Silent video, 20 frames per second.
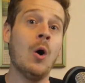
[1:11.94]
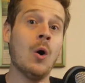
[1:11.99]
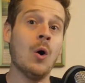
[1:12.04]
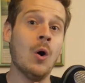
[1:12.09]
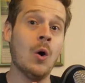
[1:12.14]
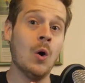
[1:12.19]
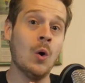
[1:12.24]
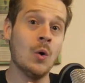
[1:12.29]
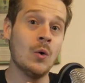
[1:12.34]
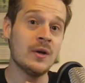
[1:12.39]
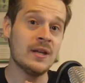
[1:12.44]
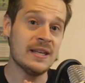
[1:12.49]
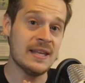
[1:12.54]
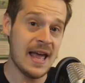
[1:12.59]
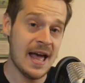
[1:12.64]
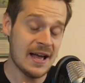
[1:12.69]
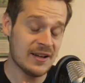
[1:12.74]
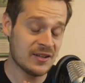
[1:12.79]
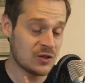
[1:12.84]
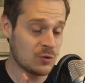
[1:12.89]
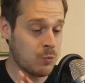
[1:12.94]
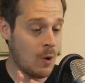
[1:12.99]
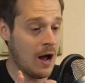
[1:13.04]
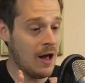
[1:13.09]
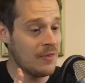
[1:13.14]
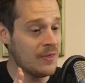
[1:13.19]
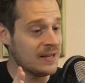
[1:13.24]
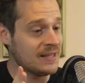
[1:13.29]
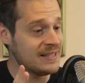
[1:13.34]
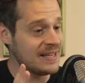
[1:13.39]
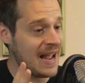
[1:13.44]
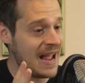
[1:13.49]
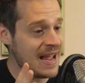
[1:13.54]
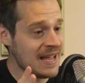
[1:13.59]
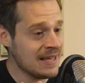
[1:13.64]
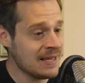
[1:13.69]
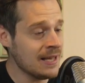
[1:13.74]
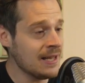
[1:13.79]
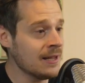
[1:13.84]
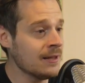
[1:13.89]
oh, yes. While the
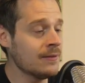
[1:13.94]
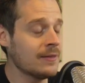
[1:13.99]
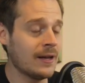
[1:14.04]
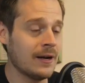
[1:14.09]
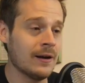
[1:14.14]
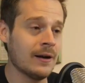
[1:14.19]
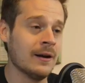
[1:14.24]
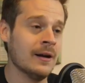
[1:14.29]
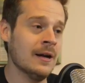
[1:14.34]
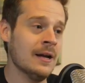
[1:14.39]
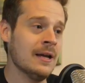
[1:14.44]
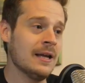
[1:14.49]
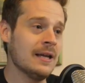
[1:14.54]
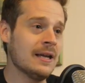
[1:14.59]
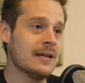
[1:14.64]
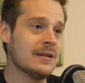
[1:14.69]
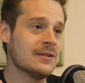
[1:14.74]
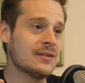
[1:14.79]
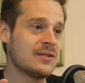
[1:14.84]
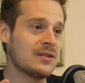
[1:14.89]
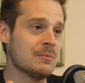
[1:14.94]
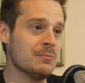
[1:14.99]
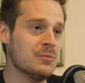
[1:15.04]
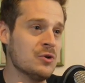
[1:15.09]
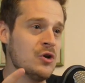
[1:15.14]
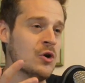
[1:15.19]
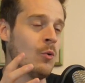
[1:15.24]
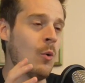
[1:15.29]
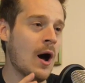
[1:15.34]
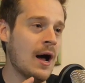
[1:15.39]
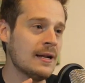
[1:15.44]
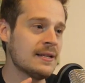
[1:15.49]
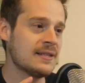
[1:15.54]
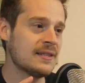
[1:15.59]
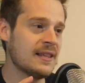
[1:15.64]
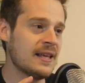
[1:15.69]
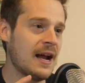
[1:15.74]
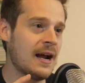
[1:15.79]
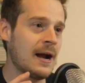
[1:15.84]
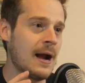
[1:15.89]
tanking, there is some nuance
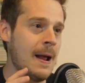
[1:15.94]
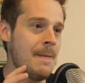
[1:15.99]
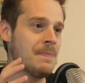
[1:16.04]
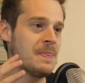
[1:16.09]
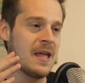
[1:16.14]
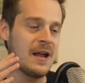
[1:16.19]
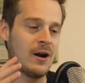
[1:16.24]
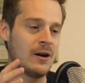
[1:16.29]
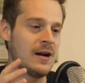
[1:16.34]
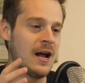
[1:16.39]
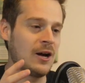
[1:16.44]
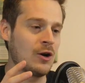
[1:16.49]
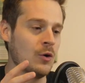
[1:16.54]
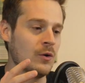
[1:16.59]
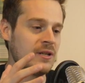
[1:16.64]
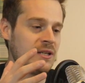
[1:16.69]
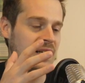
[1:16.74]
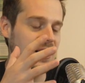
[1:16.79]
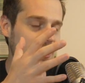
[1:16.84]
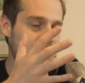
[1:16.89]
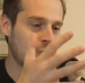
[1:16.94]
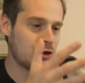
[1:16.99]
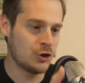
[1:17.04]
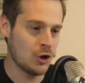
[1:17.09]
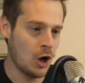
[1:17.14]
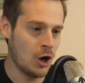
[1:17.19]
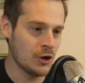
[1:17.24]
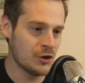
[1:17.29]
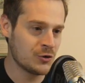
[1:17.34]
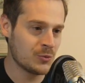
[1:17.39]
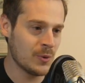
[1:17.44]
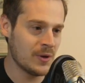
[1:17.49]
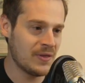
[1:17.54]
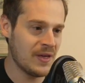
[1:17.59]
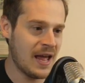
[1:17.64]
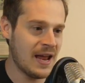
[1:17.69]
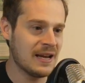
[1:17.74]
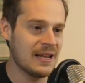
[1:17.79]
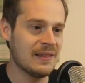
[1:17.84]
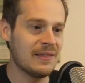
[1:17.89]
there, and they are not going to get charged with
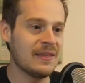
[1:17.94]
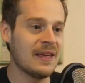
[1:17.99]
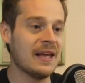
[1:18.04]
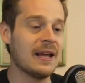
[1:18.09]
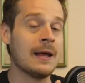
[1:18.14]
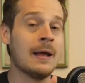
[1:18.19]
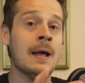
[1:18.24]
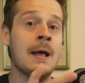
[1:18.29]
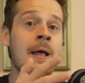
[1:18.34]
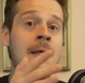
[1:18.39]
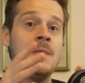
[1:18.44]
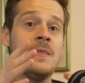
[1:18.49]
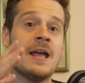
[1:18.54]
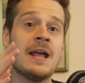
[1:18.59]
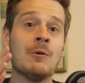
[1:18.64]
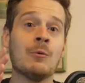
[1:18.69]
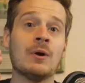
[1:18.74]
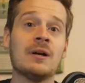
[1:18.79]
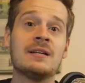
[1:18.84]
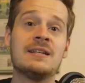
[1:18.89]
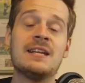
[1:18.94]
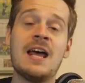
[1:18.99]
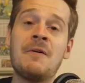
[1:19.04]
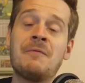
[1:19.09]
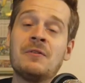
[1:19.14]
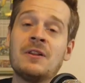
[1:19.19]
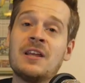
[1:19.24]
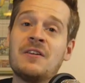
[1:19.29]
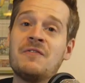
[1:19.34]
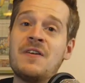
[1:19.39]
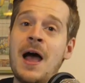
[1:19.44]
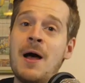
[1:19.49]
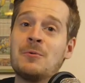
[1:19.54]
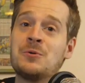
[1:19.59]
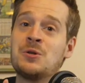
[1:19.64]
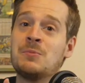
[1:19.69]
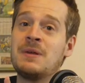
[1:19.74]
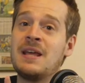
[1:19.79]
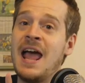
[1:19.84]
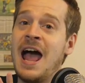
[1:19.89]
anything, they were definitely found
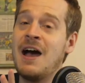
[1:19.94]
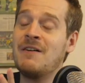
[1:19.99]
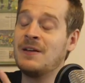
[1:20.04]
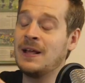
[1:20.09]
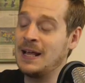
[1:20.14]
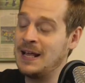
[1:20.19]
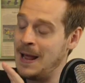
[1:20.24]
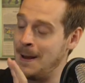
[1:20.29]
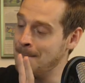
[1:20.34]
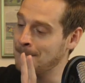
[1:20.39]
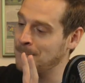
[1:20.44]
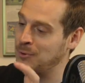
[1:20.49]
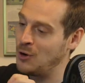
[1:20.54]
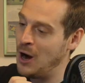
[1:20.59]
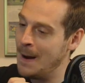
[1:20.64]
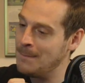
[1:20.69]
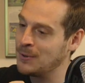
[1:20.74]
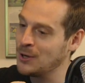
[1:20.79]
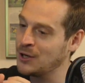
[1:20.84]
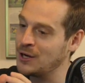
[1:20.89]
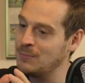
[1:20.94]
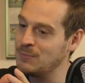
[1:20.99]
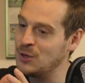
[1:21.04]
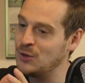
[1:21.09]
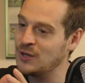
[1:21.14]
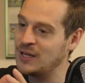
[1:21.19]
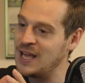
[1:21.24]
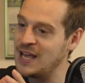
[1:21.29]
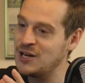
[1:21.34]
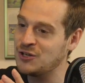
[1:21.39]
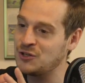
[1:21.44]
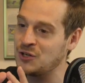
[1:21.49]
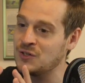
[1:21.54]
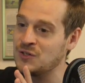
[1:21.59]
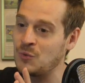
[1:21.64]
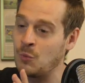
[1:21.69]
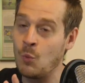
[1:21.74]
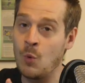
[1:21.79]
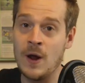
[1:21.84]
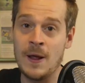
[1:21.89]
to be having improper
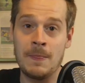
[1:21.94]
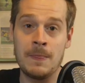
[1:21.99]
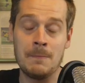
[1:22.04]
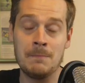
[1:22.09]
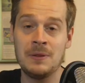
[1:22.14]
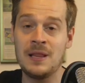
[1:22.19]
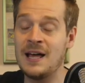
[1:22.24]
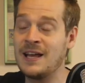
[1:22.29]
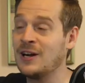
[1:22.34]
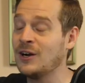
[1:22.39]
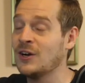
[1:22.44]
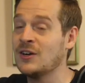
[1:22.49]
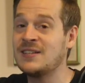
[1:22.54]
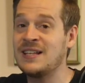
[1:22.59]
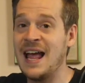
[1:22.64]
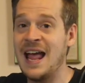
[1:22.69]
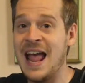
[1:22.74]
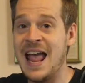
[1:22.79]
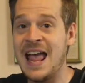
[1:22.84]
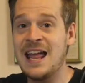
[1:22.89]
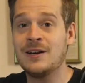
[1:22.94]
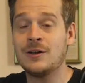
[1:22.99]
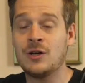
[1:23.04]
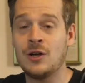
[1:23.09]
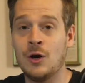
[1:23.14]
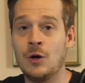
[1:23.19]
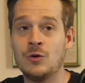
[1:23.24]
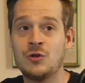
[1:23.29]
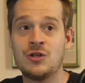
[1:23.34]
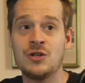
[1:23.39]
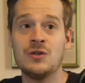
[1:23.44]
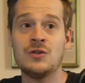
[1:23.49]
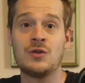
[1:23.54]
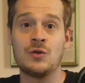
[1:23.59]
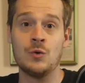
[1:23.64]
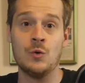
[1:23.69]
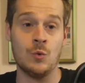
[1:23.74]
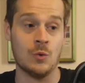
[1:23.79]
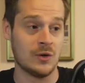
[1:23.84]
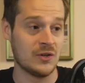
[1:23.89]
communications with players and coaches
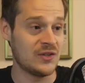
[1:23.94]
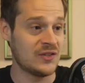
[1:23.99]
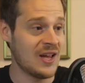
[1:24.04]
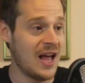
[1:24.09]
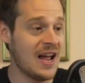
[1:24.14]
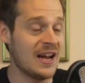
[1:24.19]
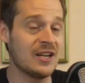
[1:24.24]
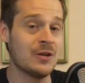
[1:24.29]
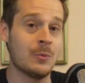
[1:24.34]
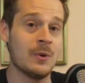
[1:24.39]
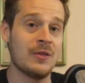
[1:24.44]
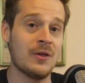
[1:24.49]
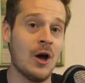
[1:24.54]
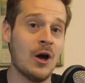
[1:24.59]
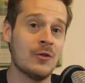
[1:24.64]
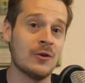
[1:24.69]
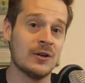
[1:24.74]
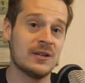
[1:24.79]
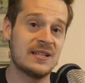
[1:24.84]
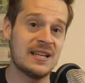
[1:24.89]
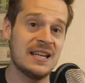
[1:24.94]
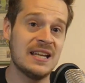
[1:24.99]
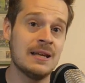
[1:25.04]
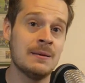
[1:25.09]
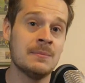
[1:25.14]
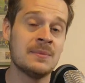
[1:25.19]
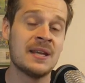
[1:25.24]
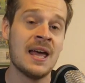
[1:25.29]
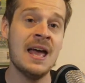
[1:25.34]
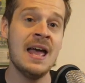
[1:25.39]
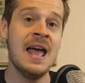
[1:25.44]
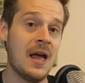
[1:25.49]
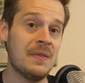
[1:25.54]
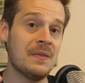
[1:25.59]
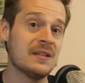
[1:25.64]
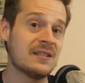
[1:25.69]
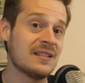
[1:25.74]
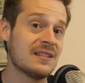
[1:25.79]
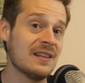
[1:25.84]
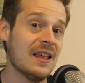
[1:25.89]
who were signed with other teams, and
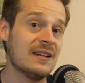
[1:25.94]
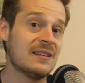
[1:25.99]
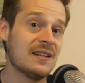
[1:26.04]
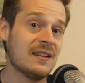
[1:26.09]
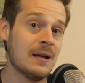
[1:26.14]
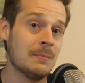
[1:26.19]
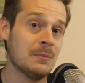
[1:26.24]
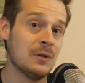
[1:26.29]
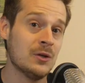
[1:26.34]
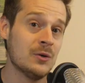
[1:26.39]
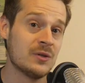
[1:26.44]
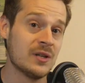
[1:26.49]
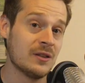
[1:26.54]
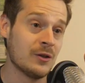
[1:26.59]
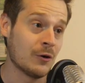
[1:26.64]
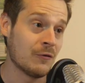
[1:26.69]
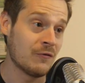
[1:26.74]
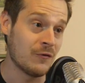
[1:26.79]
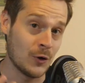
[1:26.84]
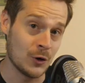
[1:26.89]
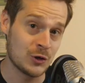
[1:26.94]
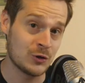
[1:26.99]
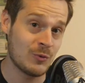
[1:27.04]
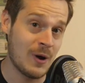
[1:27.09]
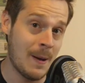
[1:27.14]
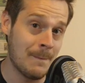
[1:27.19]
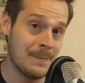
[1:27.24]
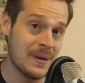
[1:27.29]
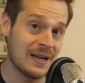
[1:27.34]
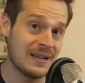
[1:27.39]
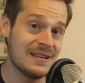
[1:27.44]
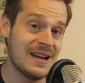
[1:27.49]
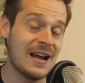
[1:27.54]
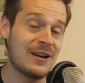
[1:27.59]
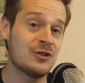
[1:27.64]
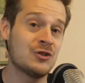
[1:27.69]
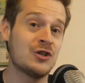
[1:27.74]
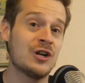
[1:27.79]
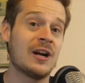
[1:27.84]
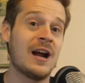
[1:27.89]
this has led to them losing their first-round pick
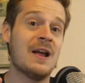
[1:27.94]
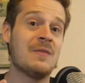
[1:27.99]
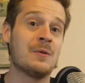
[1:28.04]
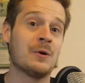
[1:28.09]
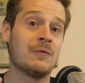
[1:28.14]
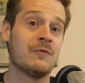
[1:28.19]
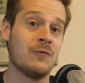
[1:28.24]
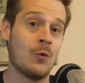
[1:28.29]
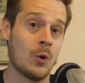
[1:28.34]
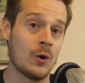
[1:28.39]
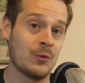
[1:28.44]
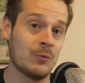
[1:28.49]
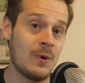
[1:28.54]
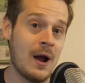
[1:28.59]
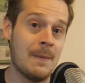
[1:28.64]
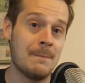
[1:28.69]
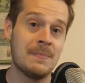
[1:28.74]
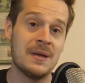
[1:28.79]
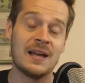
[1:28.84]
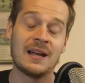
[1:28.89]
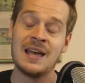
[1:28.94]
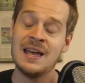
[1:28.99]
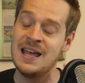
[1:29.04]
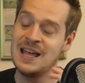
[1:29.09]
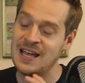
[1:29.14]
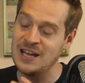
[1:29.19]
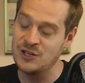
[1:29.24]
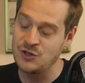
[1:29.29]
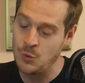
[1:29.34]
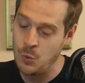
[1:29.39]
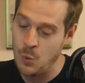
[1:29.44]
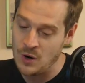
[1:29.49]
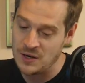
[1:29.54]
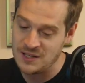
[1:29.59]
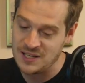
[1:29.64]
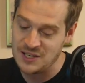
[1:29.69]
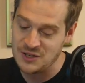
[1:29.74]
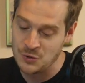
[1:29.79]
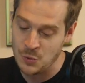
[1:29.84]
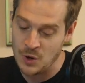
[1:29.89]
next year and their fourth-round pick in
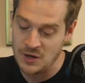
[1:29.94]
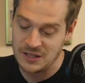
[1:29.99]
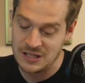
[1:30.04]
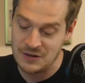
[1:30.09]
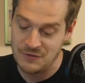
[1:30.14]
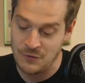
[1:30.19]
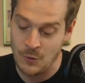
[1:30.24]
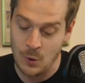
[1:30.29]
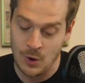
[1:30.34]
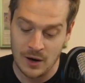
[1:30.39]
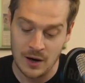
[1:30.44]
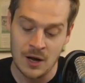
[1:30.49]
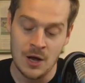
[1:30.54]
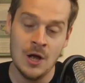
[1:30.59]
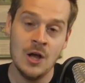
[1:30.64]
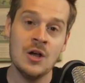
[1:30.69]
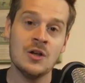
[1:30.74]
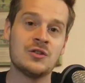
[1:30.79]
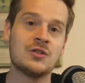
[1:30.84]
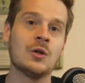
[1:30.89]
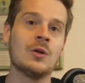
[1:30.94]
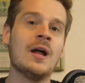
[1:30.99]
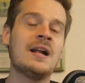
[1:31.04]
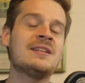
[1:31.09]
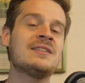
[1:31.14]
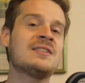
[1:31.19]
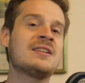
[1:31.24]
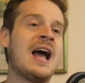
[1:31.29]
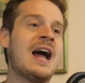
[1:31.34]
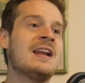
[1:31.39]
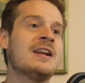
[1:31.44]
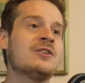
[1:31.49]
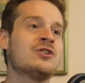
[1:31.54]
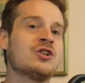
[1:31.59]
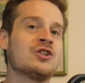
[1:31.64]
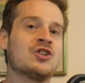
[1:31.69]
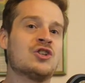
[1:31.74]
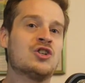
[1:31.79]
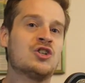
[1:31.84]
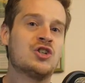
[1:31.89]
2024. So let's kind of
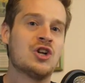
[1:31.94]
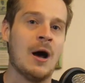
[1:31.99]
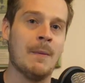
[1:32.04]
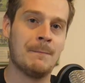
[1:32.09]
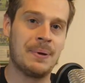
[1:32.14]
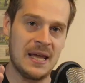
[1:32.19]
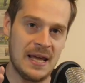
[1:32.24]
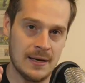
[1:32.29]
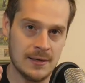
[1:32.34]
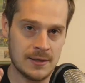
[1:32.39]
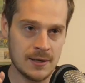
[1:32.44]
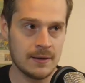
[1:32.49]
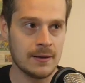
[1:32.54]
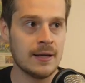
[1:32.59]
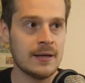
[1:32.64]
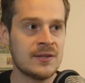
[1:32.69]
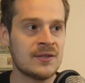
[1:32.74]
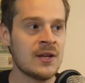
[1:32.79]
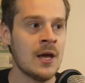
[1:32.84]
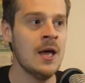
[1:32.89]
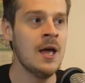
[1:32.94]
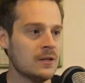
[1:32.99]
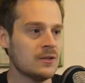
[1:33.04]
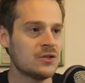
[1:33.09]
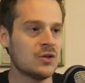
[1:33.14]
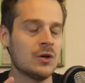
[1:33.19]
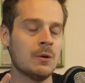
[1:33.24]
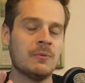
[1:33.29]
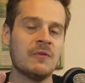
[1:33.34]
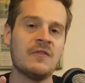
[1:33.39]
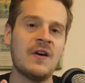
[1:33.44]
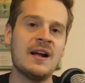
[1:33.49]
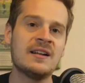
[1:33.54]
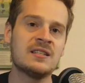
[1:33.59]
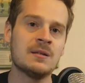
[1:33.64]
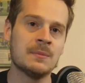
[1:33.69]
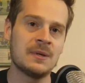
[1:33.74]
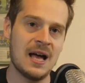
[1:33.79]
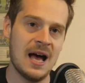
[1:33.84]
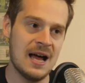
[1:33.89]
just jump into this. So to provide
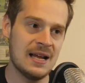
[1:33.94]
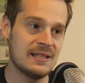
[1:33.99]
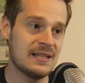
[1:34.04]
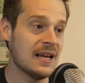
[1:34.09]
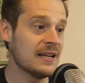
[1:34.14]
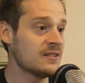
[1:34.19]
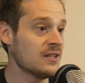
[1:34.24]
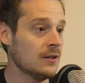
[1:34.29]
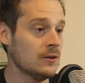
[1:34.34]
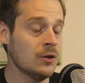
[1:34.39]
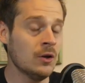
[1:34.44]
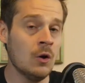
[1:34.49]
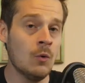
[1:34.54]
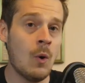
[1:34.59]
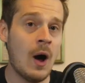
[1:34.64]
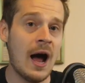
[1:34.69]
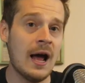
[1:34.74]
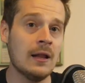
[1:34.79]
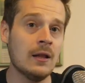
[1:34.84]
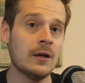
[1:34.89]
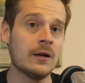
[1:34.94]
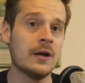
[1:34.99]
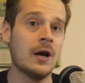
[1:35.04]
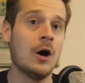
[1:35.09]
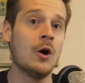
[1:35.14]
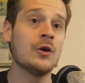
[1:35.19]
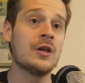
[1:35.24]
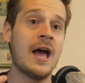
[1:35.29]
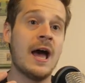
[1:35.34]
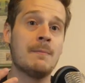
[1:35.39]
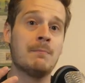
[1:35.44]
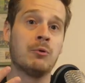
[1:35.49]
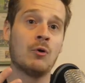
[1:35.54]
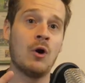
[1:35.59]
some context, a little while ago, you had